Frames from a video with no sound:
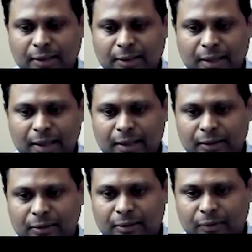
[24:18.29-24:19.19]
Then
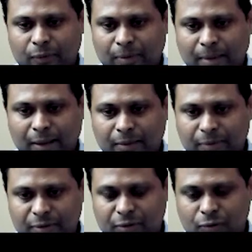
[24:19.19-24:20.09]
went back to
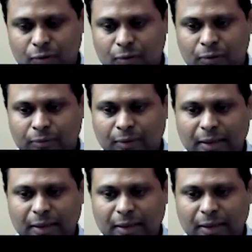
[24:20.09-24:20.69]
business school,